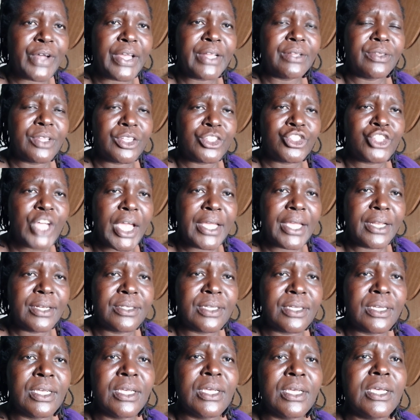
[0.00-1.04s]
find the
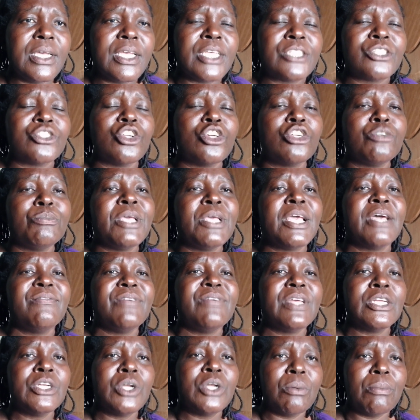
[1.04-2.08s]
child is not
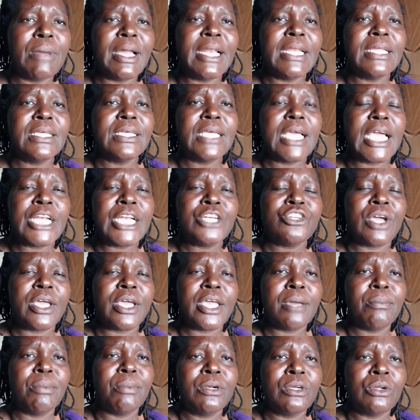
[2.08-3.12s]
behaving normally and you're
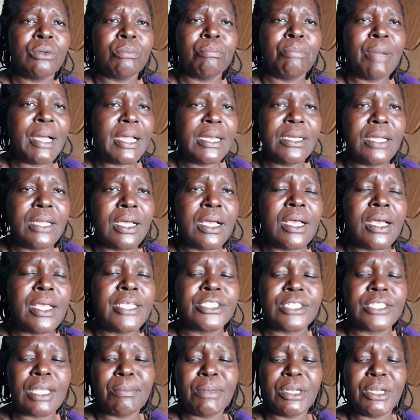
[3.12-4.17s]
able to
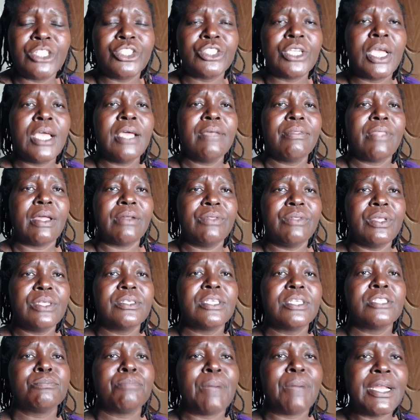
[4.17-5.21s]
establish that
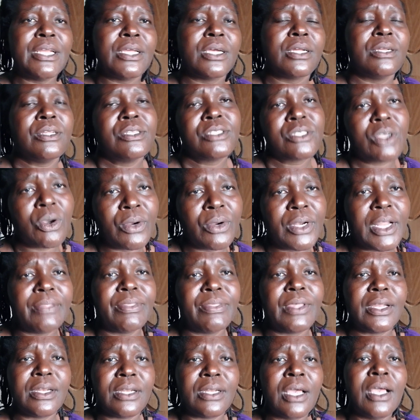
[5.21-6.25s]
this is panic disorder,
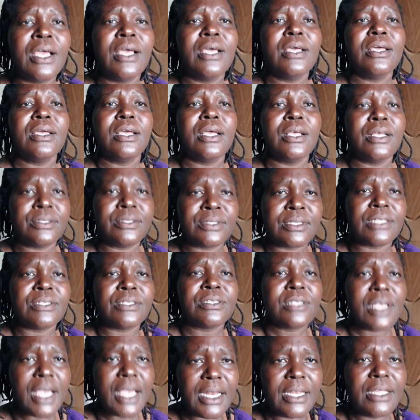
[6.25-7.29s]
then
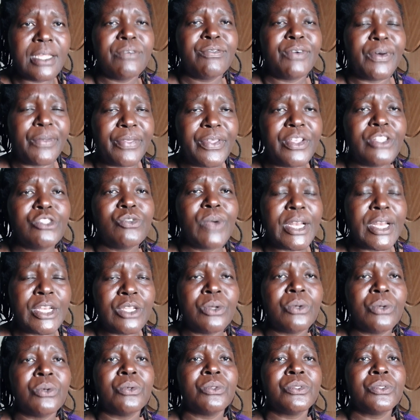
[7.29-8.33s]
sincerely for this one,
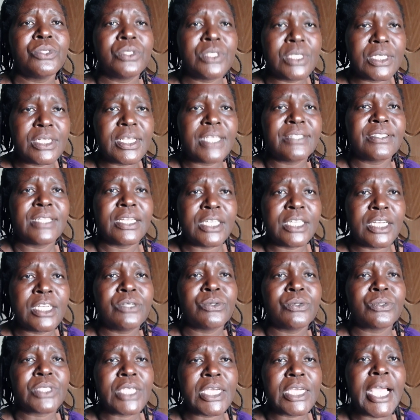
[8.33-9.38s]
you seriously need
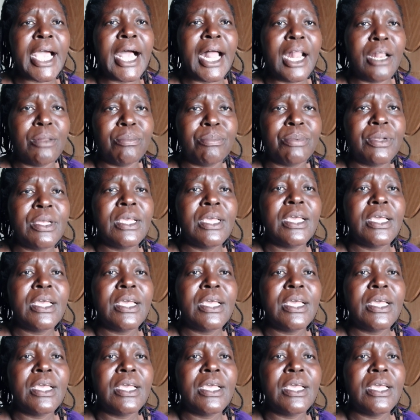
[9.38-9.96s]
to seek help